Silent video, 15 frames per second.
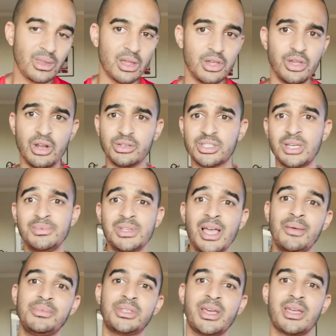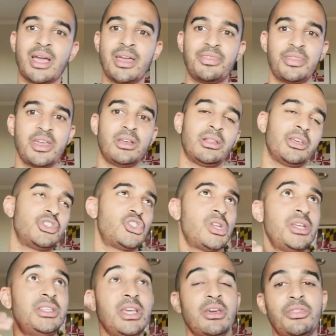you know, sometimes like I think like, should
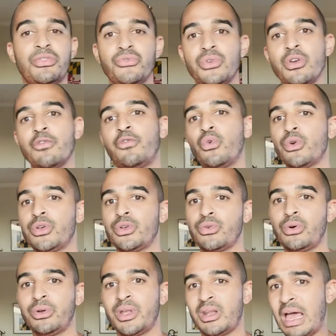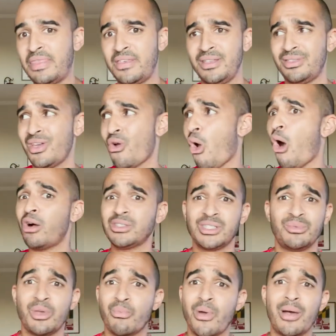I take a three or four year old? And I think they're
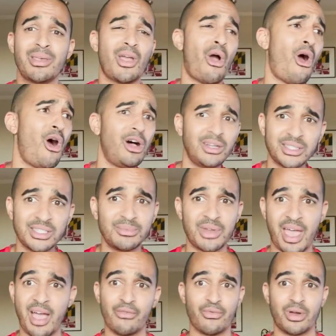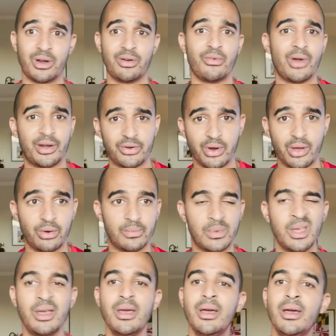awesome. They're probably awesome to have running around your home.
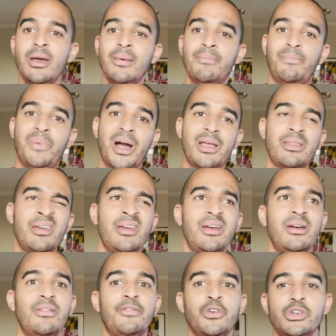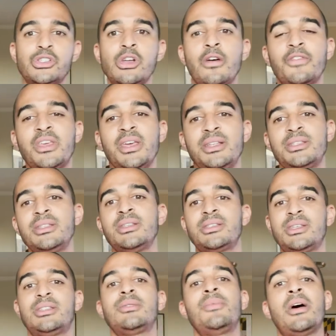But first off, kids in the
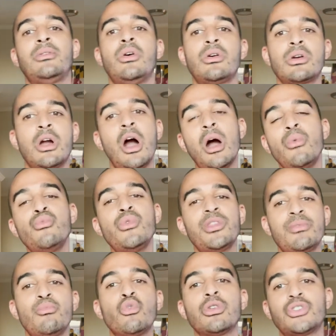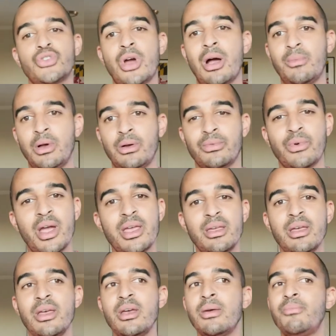system that long come with more trauma, right?
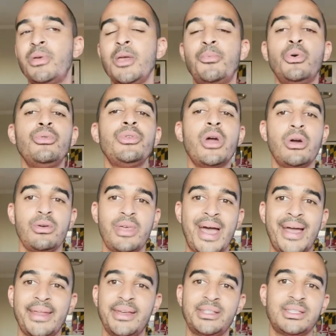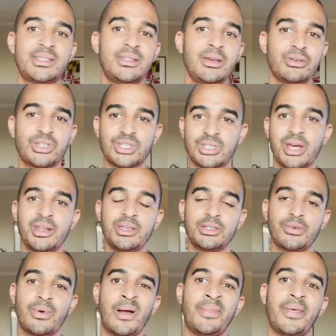People know that, it's there's studies
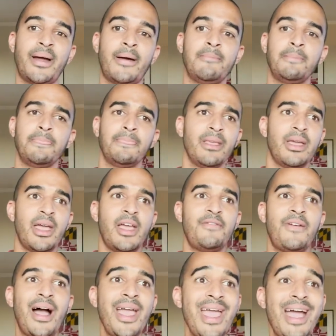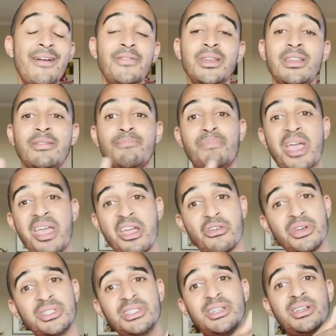around that. If I haven't
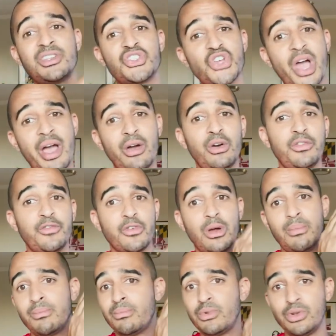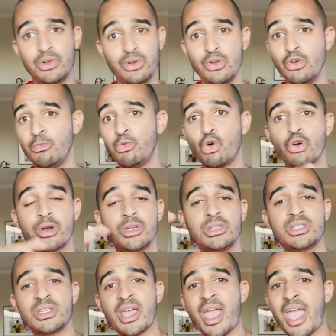parented a child from newborn
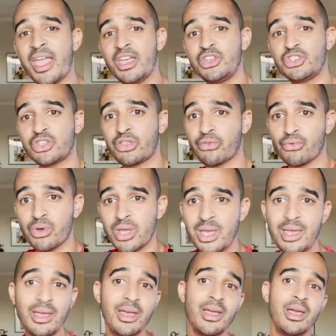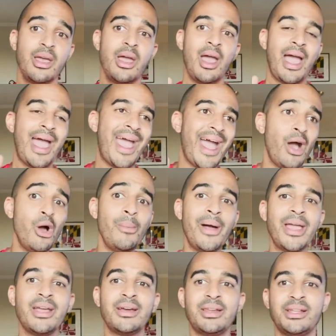to age three, how am
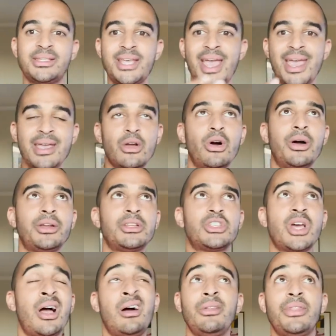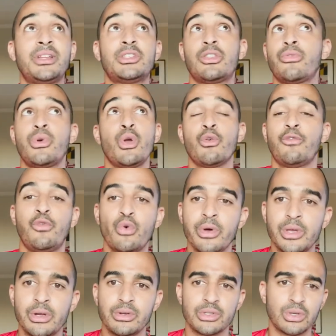I gonna take on a child that's three or four
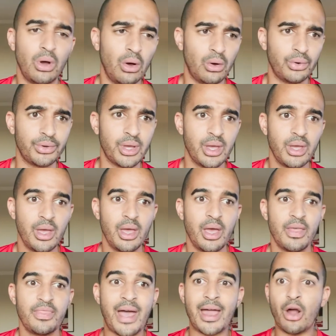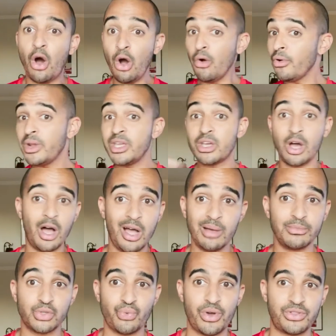years old that already
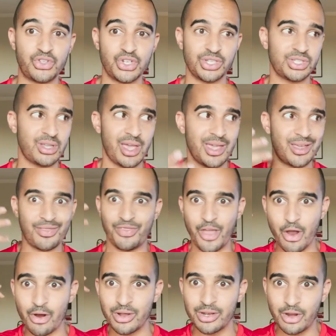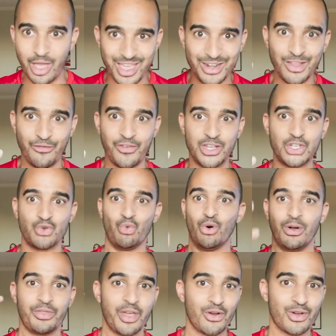comes with just like, they're an
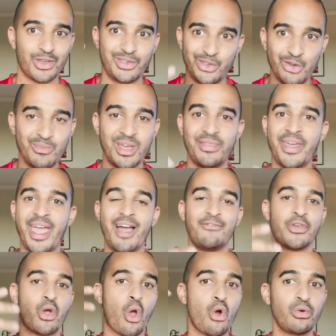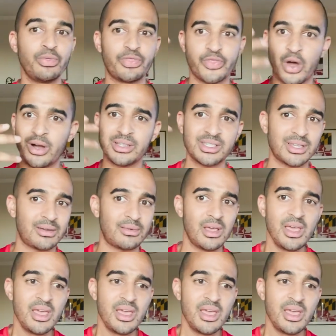individual, they're a human, they have their own thoughts and